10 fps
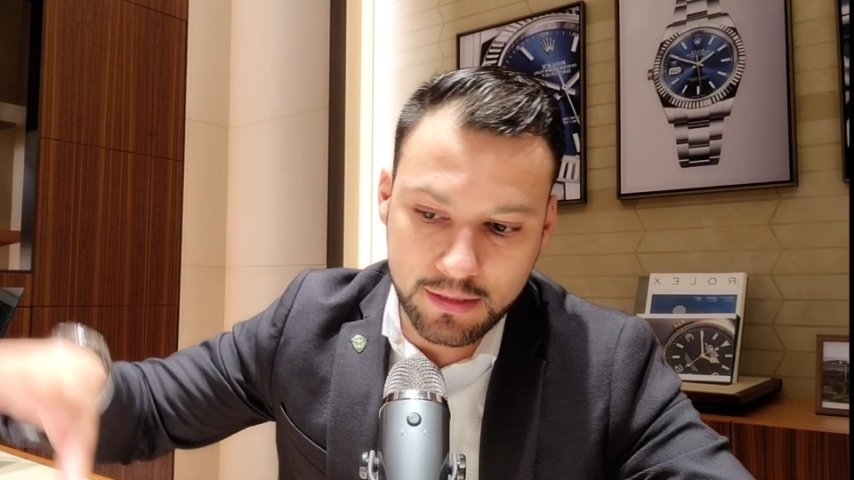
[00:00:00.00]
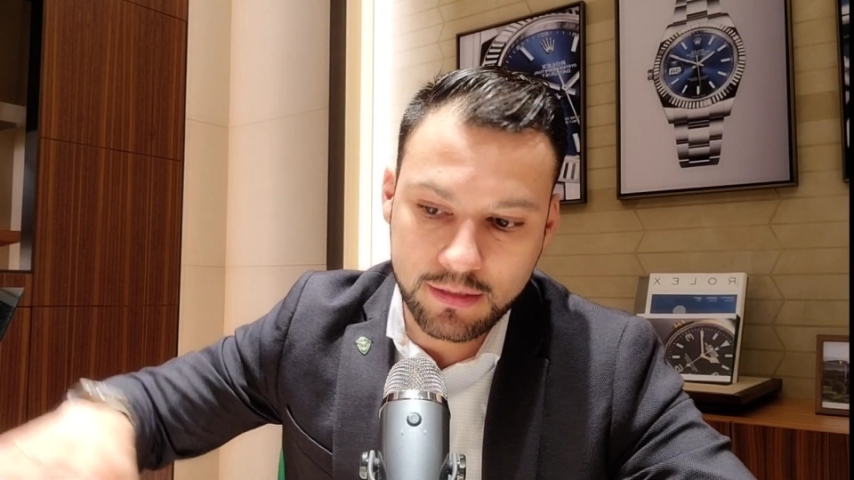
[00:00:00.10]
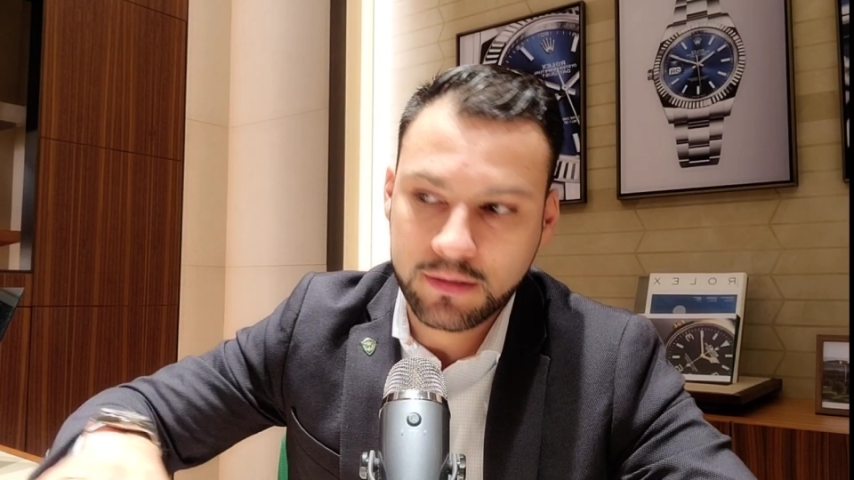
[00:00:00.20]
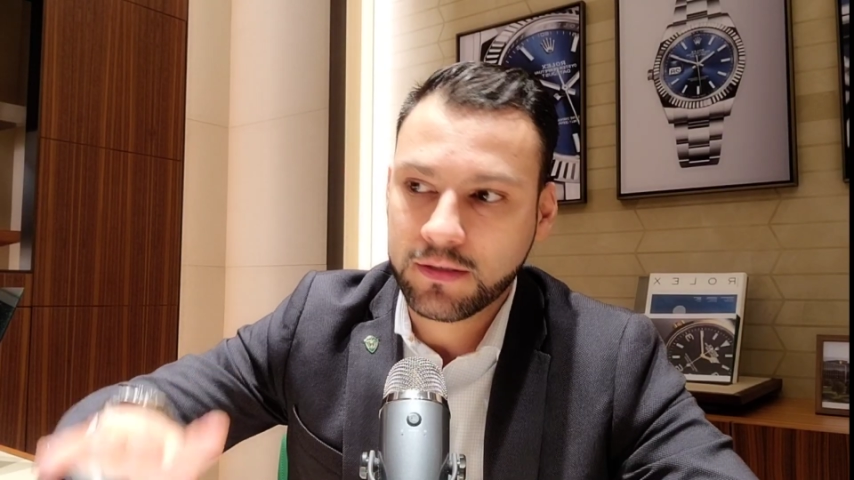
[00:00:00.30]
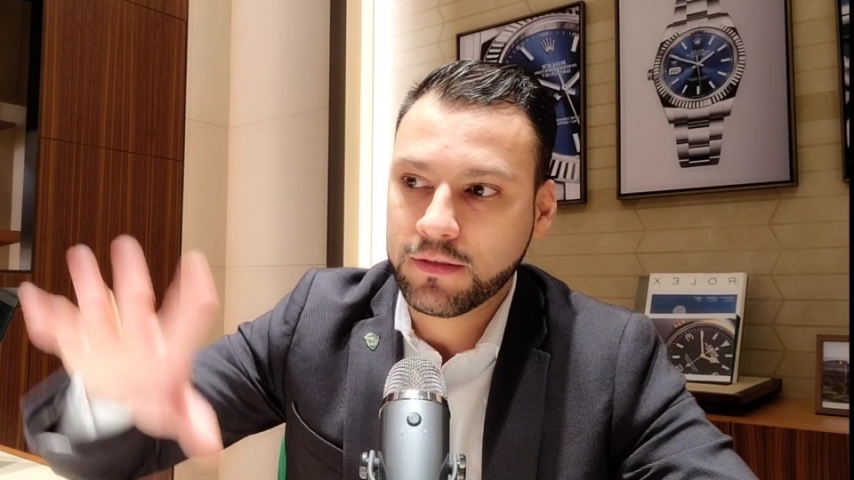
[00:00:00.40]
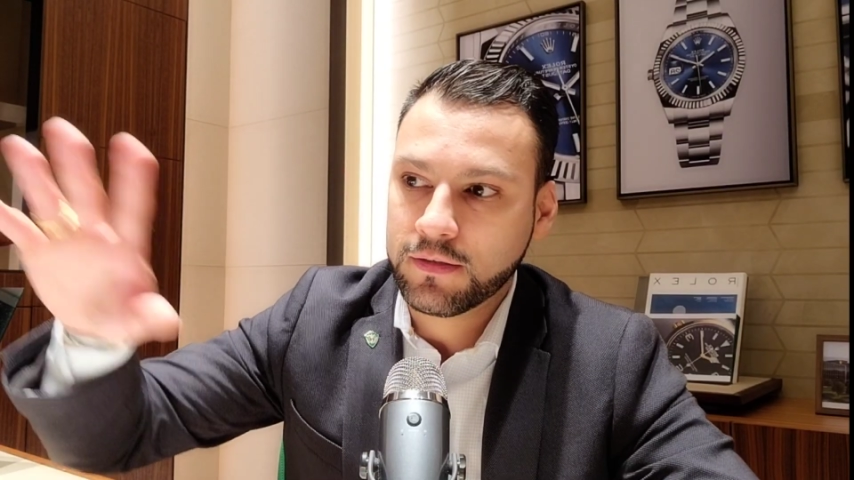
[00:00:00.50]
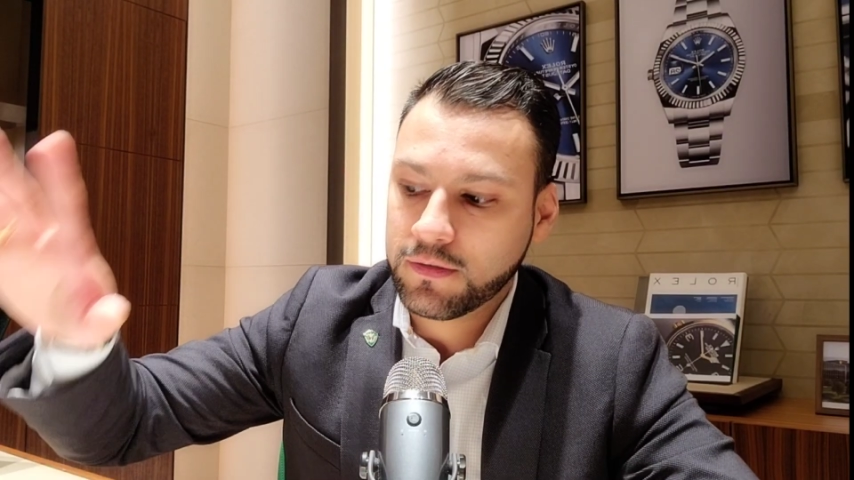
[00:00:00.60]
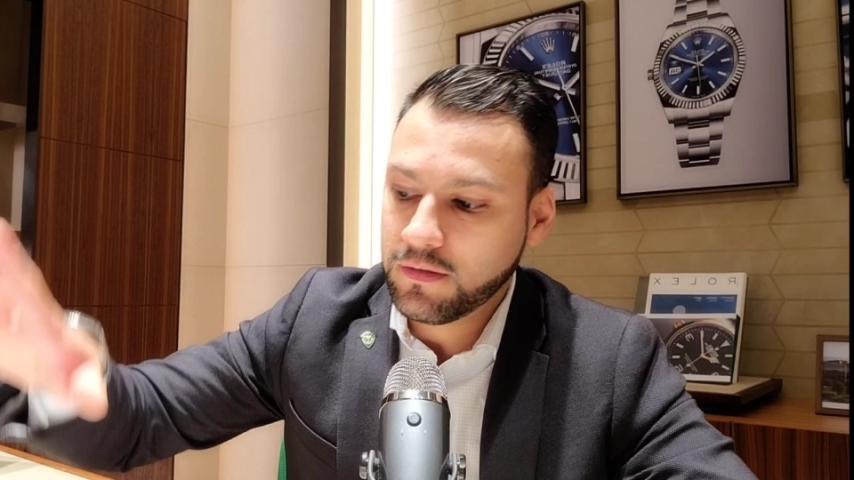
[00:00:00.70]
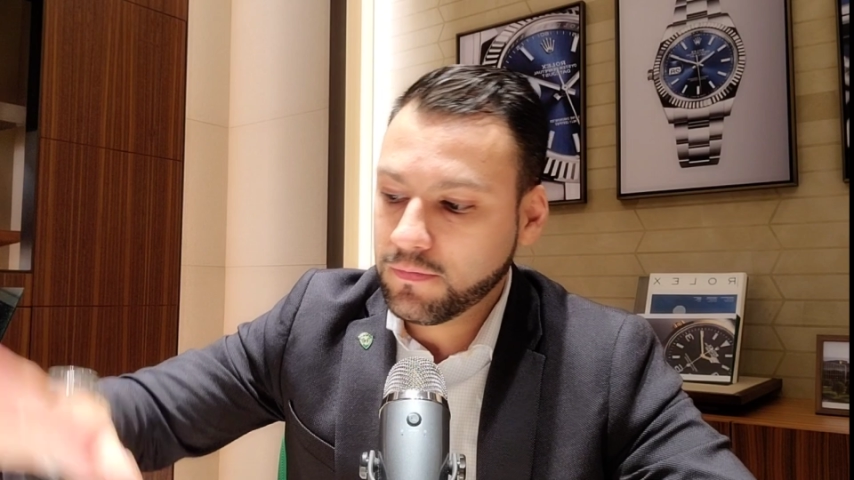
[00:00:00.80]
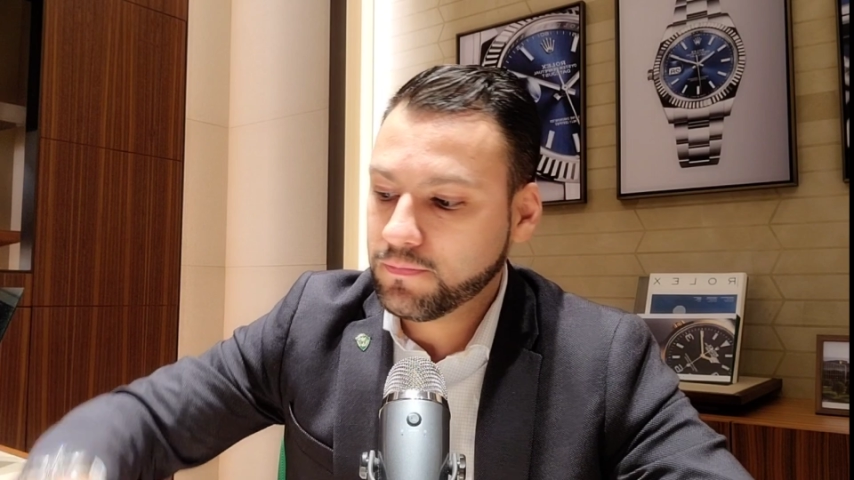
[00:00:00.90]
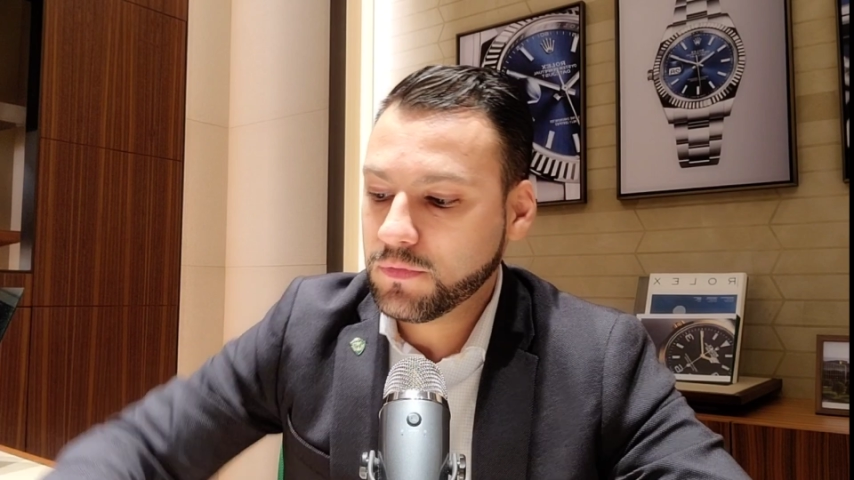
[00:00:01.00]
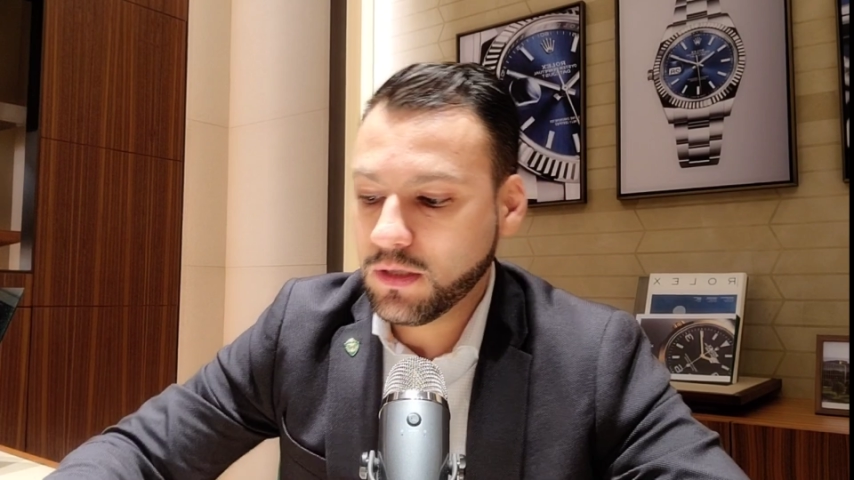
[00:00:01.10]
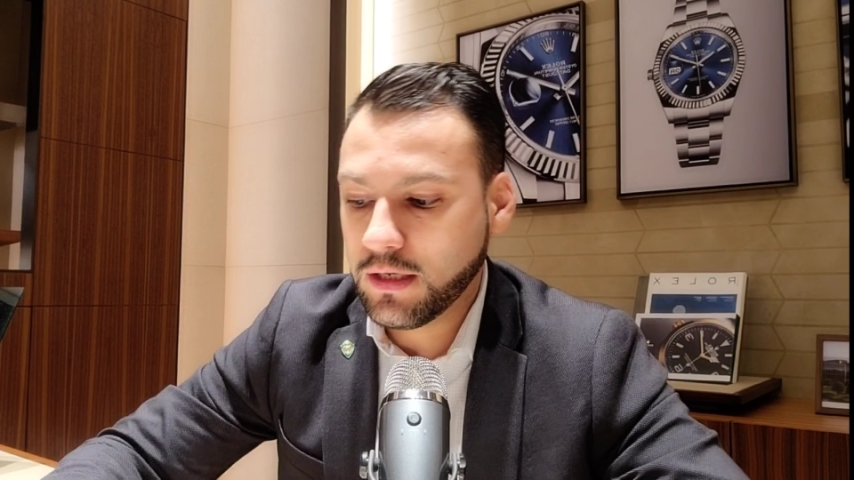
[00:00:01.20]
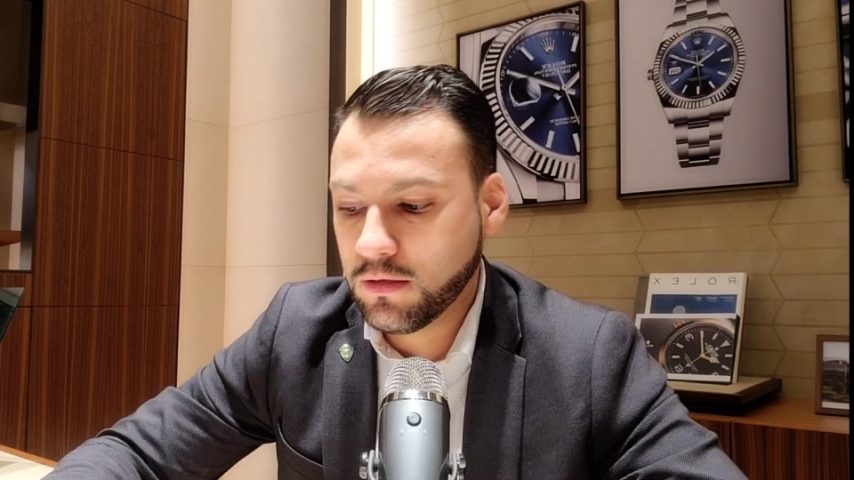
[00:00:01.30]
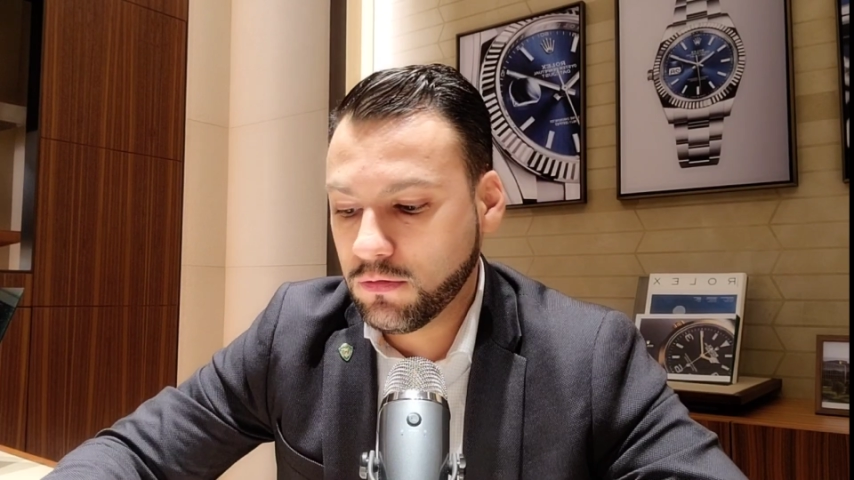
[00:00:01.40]
I
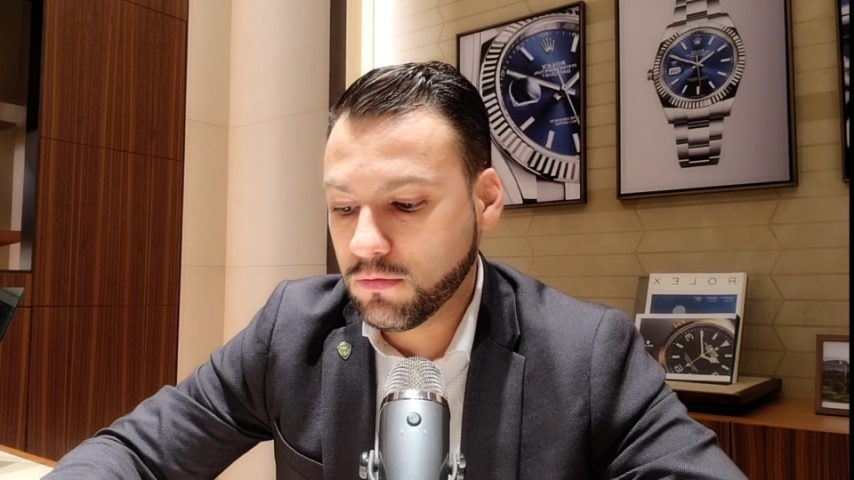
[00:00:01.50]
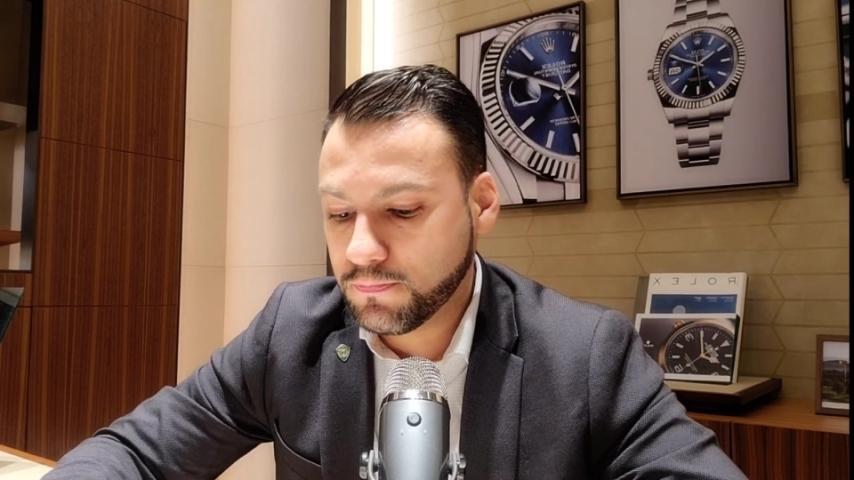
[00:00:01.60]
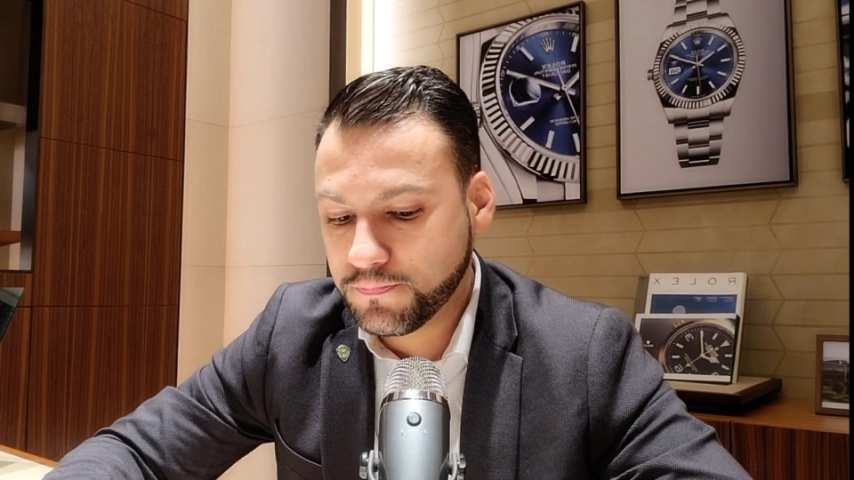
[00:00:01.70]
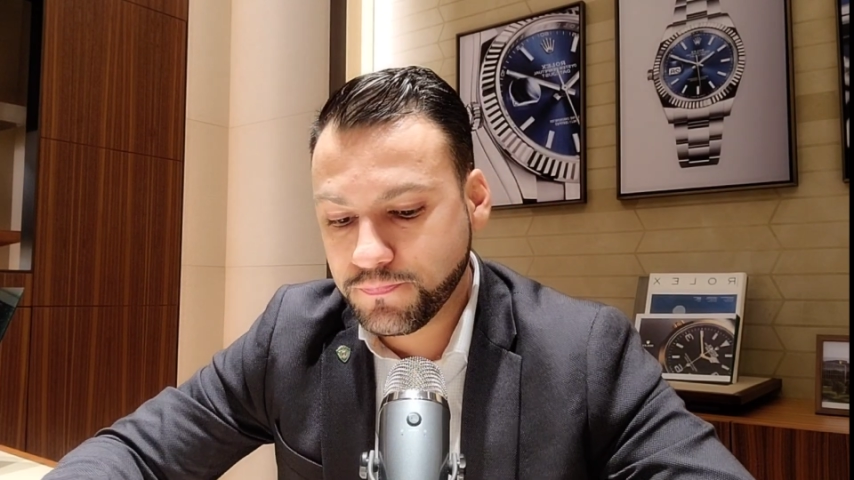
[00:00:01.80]
don't know.